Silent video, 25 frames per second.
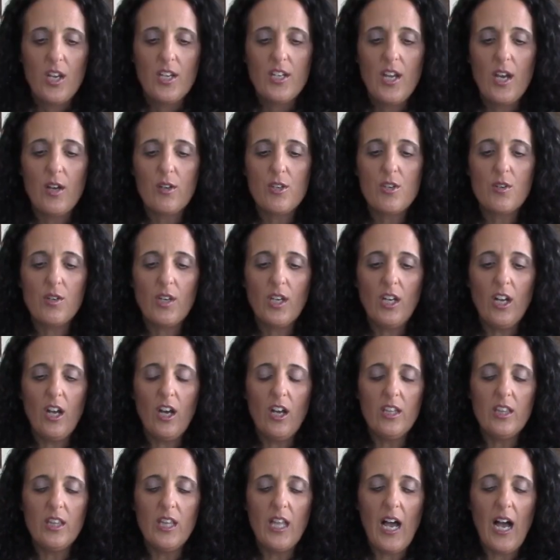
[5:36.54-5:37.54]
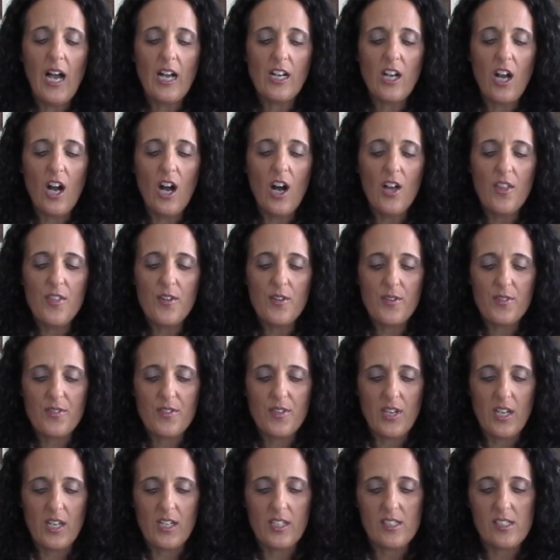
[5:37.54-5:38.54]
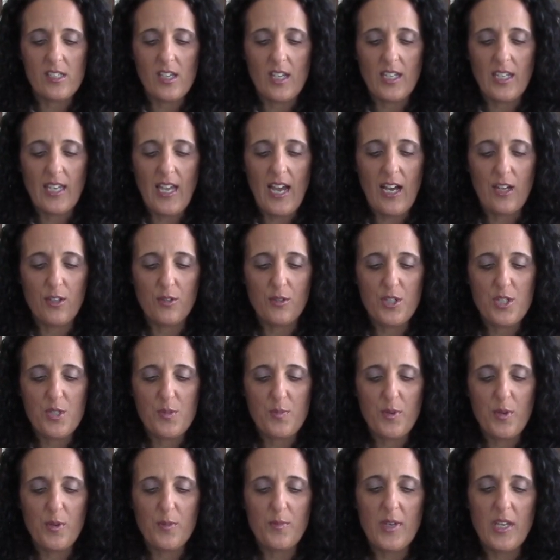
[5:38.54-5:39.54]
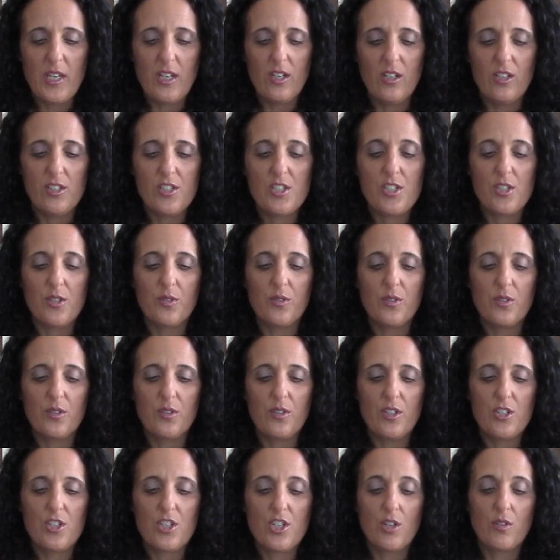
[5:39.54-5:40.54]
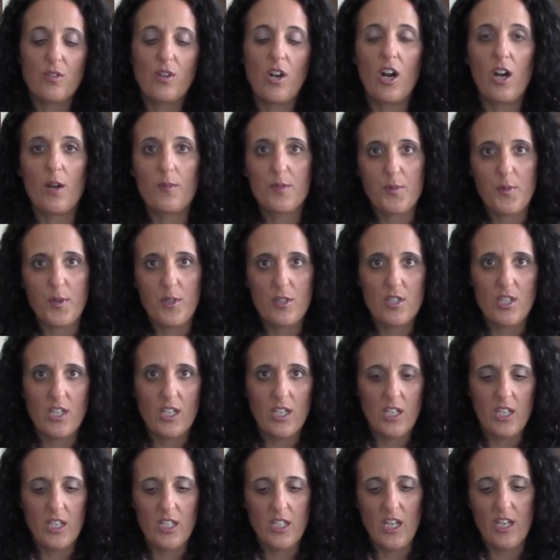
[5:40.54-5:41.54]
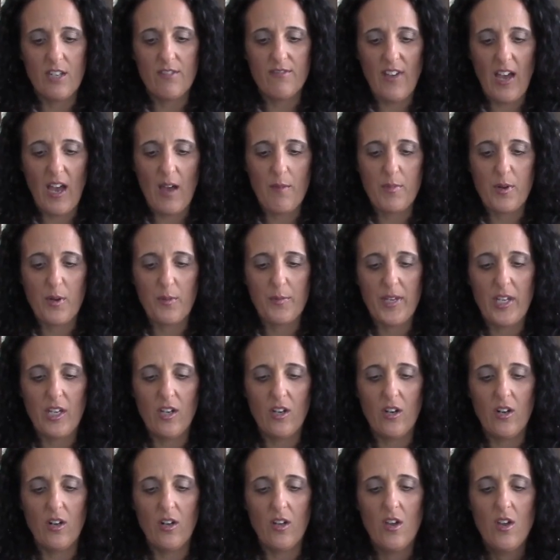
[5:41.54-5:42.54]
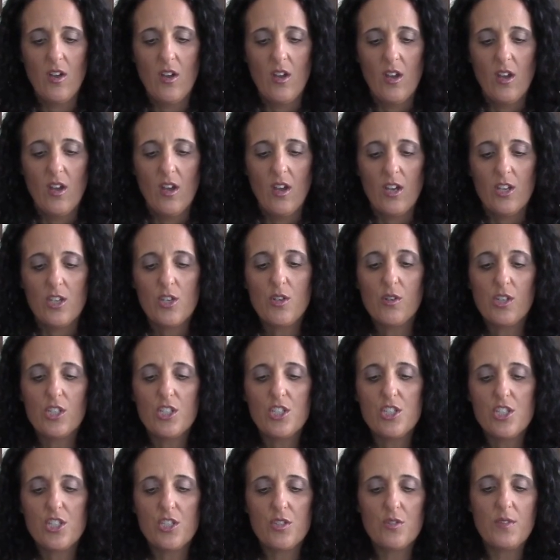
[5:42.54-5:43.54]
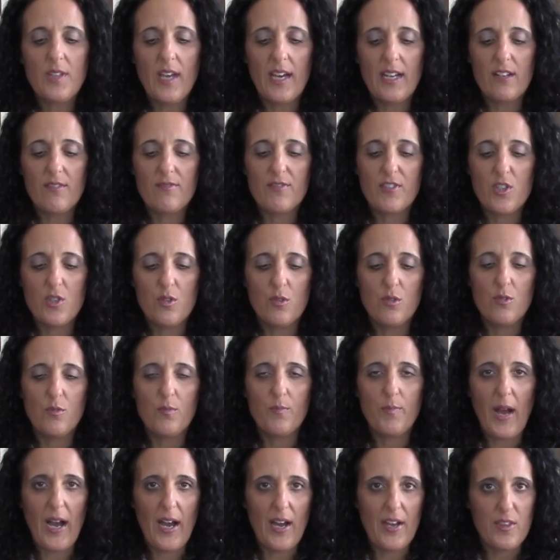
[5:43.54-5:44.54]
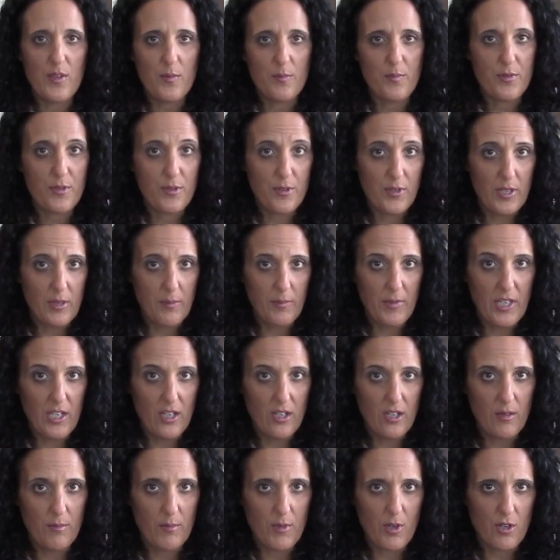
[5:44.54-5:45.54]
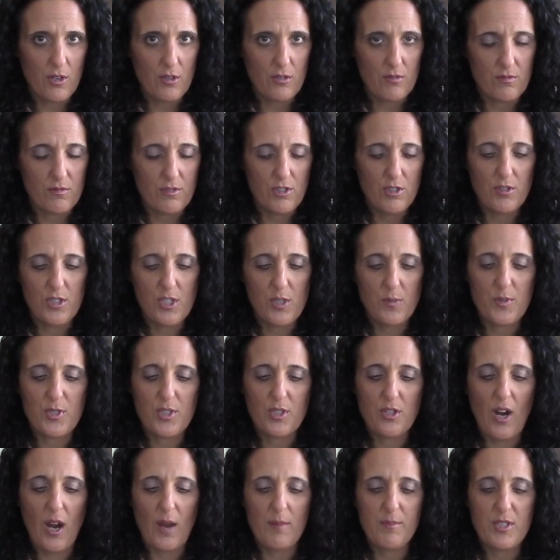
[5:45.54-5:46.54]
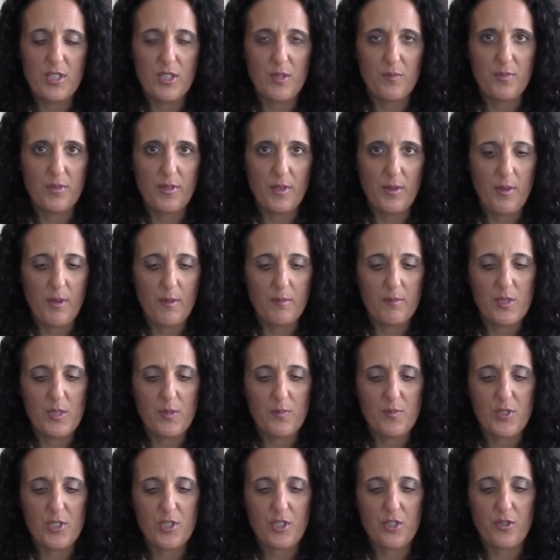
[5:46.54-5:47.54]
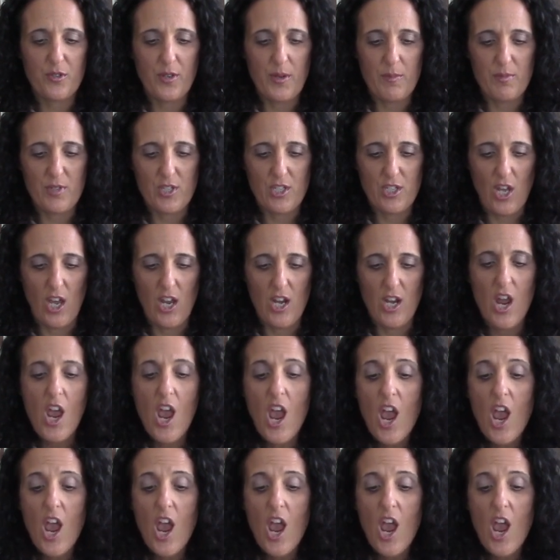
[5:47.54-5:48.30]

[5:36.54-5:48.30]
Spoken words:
Now you can unlock other things like calories per meal, so show carbs, protein, and fat per meal. You can do that if you buy the premium or you subscribe to the premium subscription.